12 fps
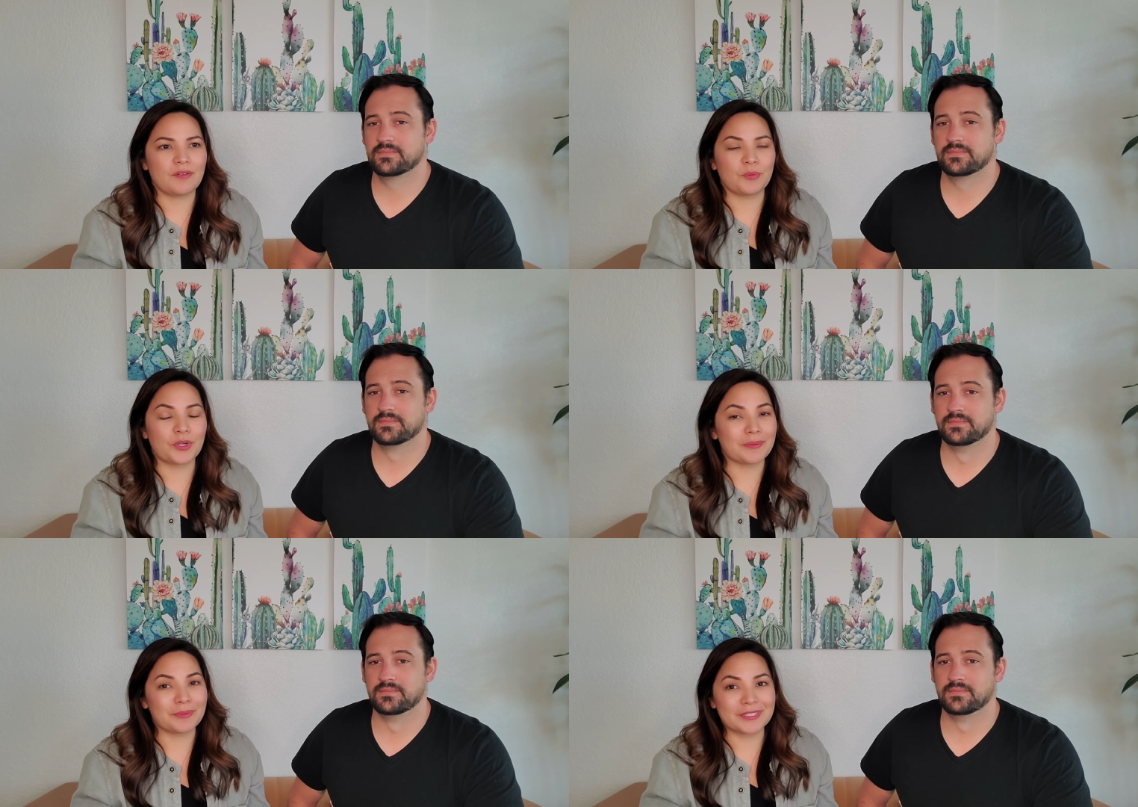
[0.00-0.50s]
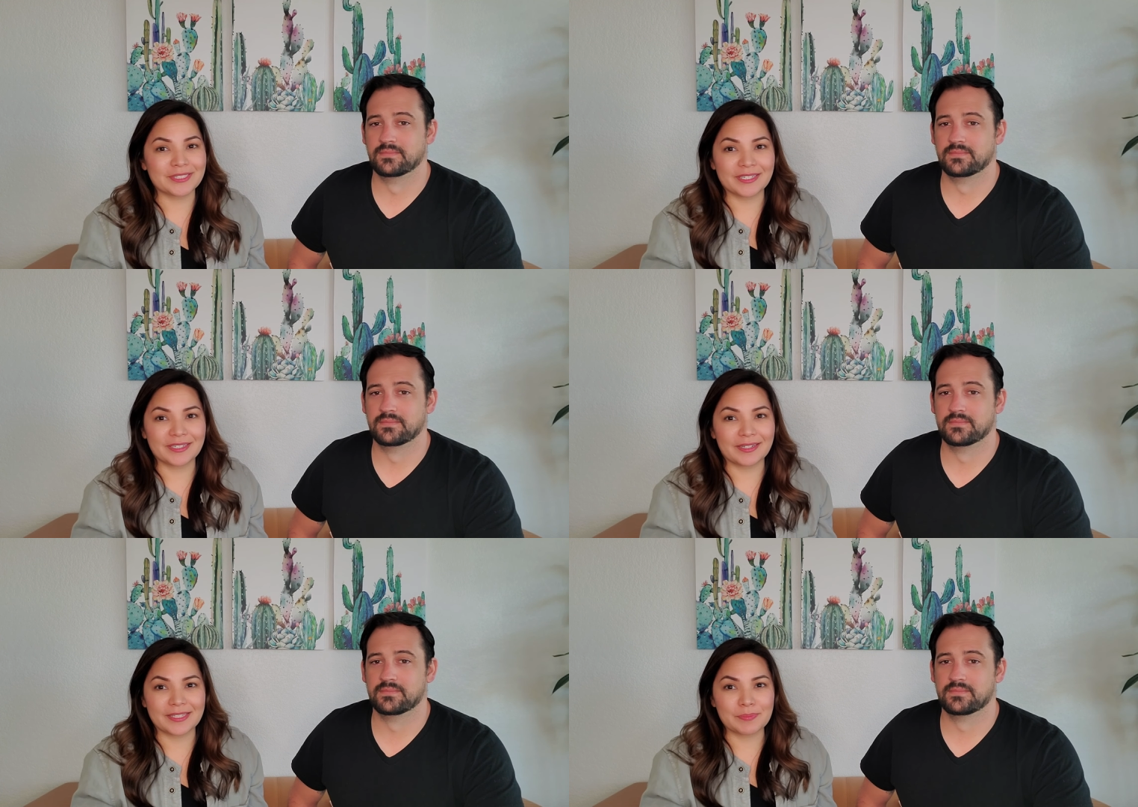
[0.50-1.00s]
Speaker 1: were able to get a
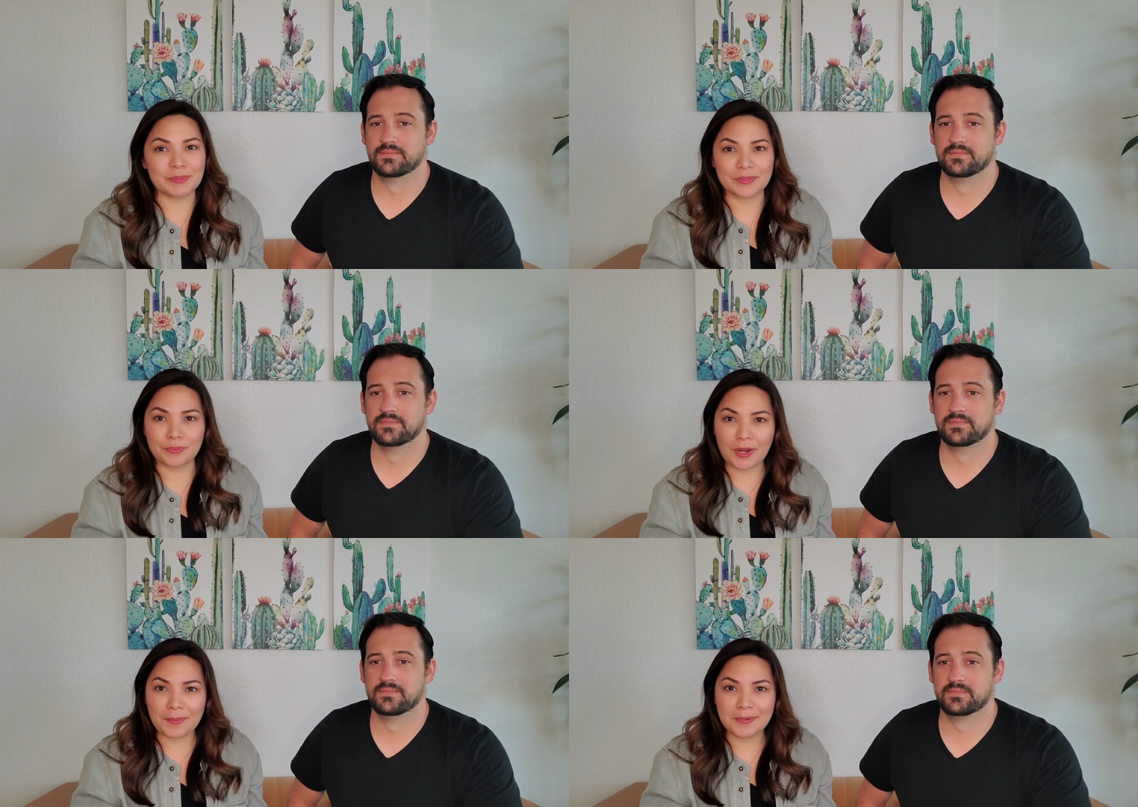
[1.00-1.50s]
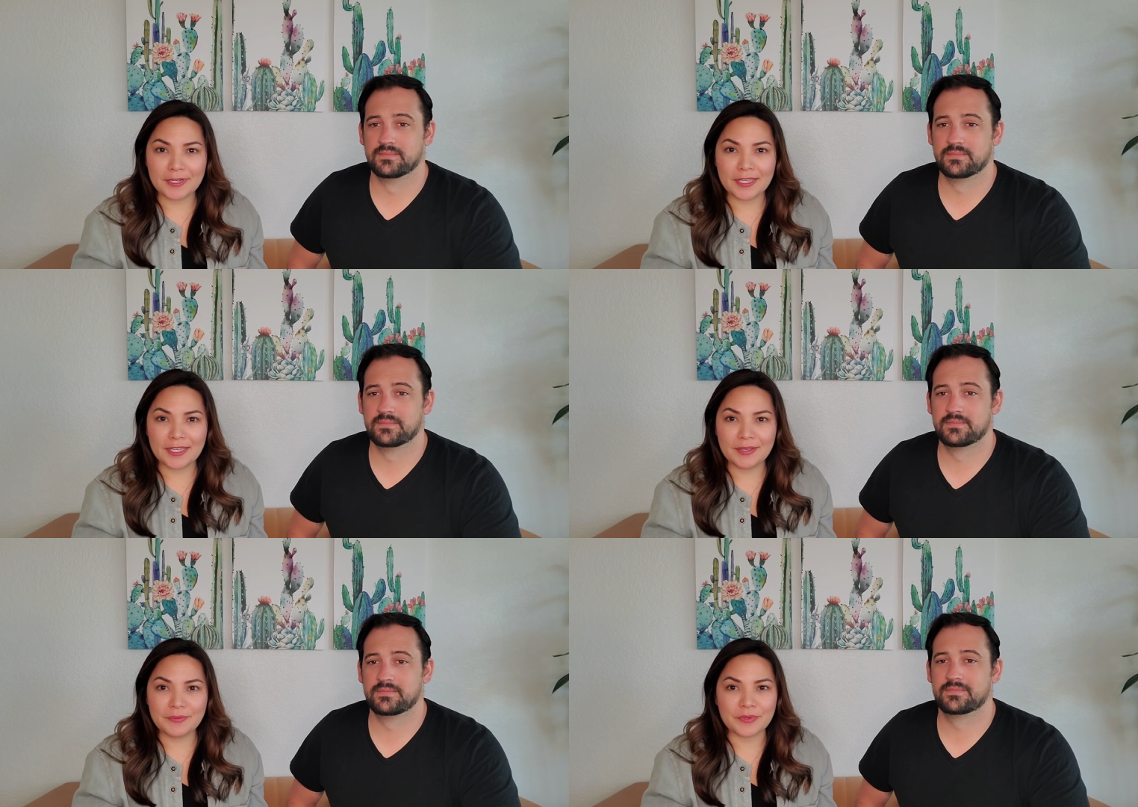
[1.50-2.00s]
nice piece of
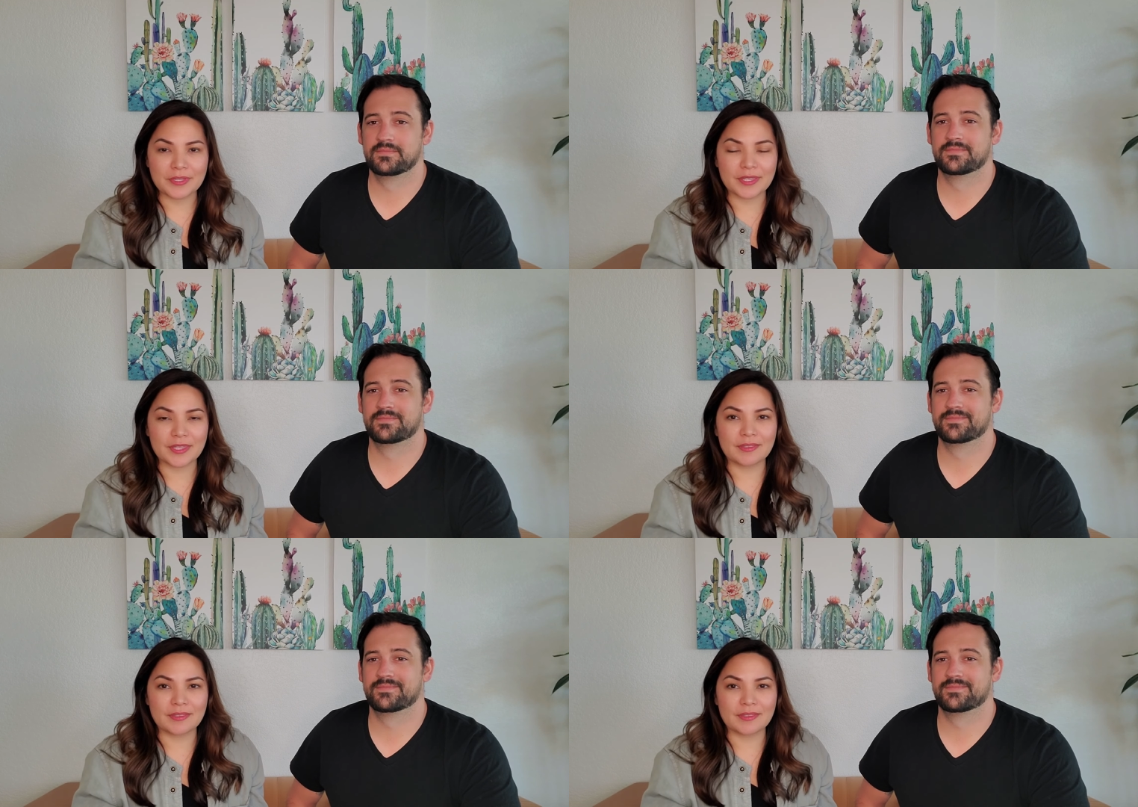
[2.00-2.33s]
property with